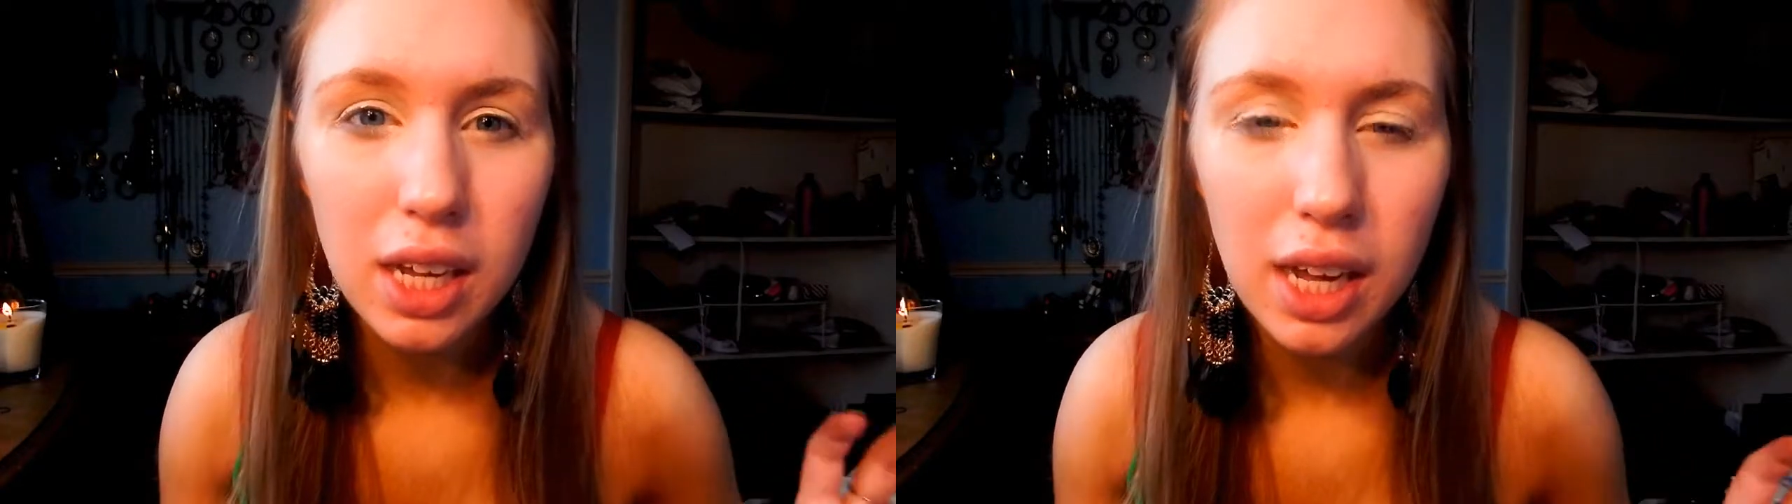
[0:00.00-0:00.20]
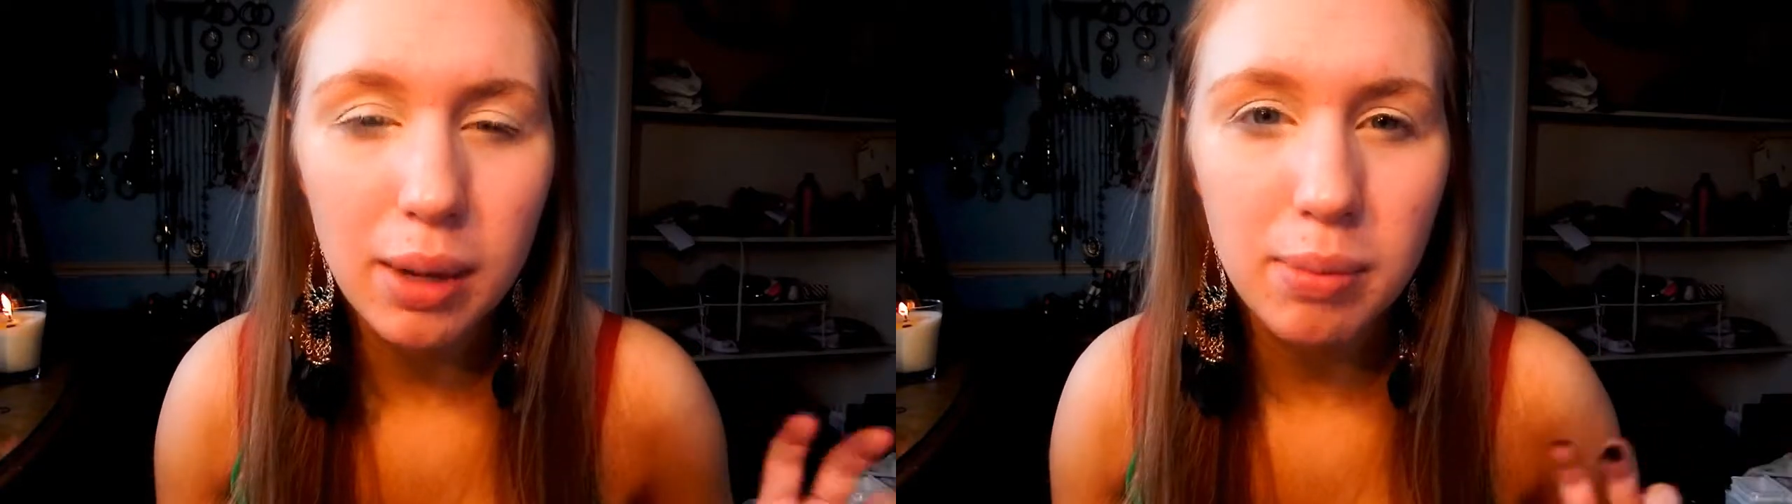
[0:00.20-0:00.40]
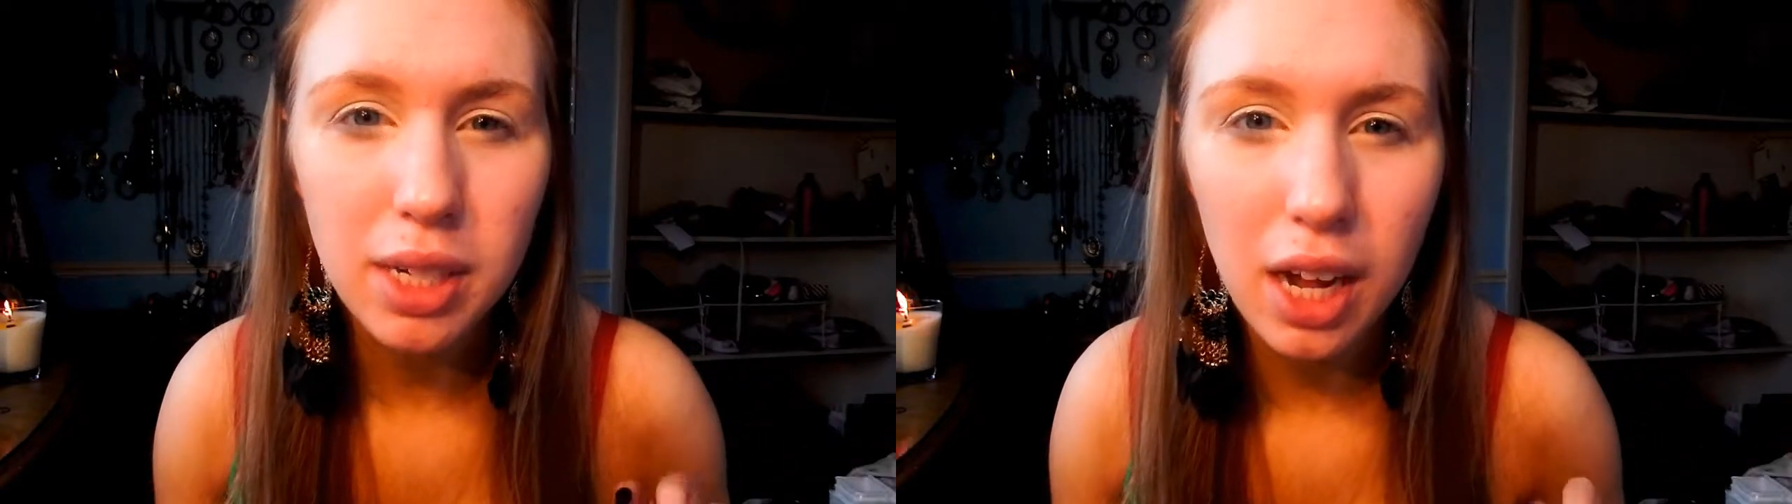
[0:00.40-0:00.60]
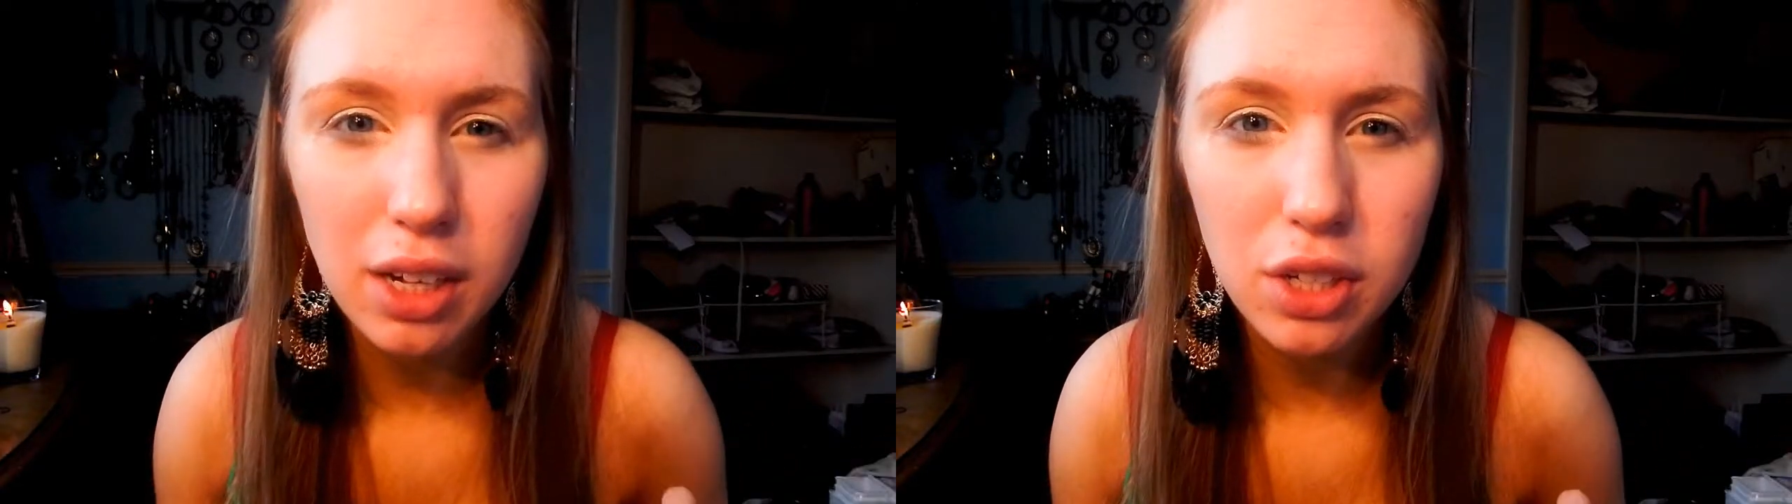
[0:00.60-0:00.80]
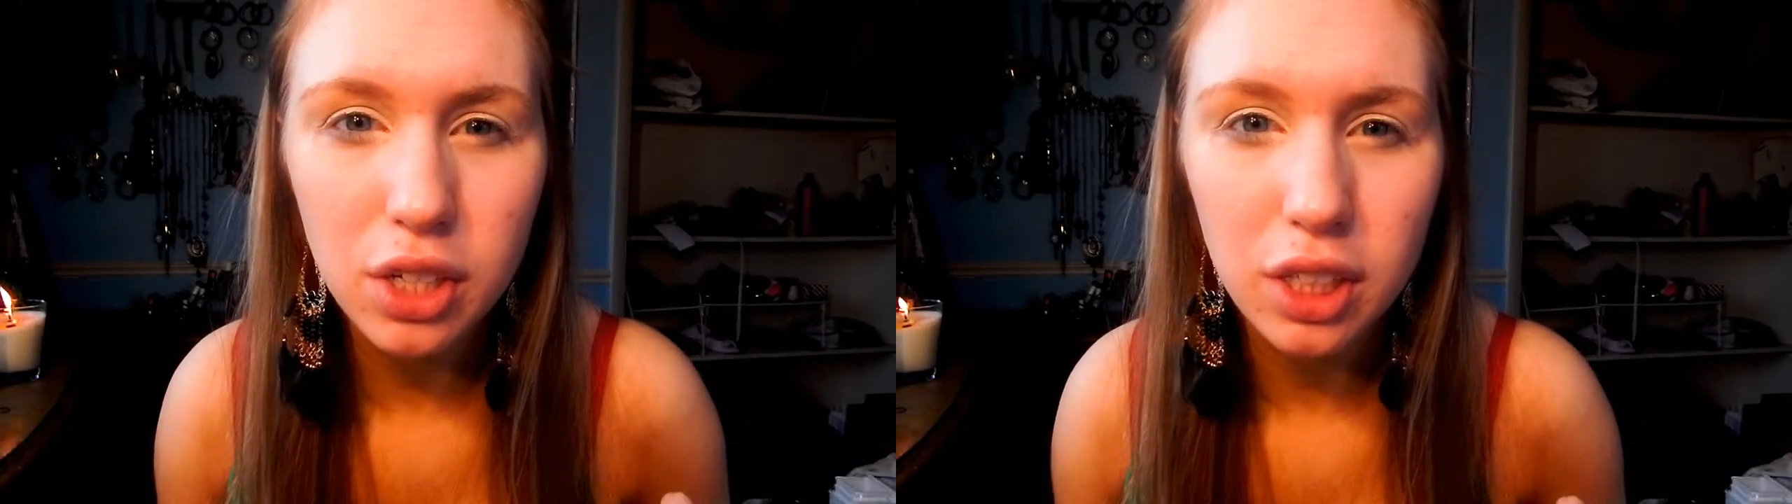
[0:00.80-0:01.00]
and I'm
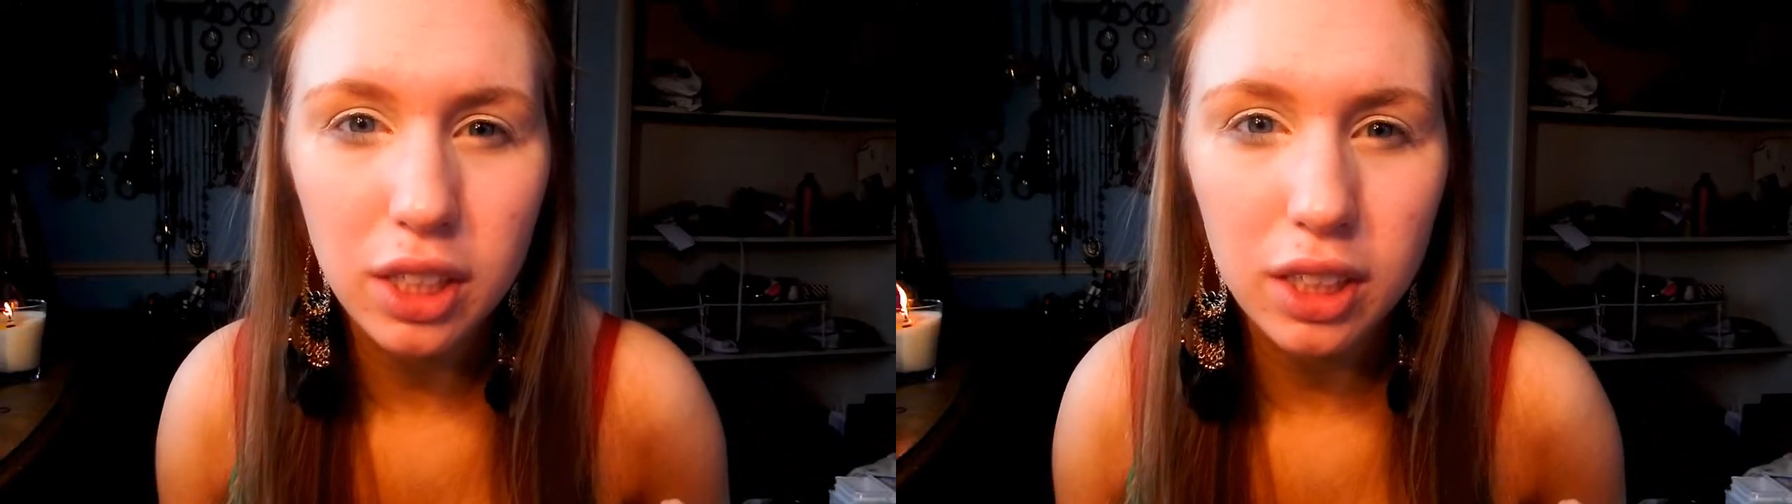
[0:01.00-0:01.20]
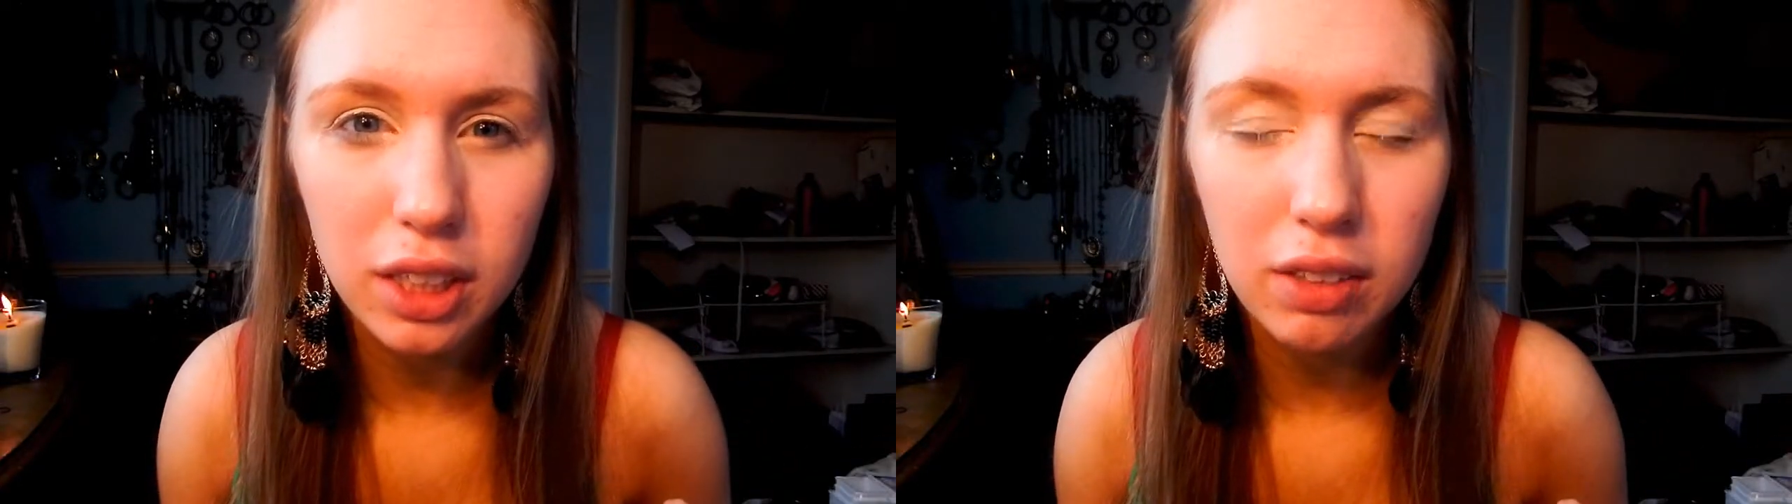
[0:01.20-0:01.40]
not sure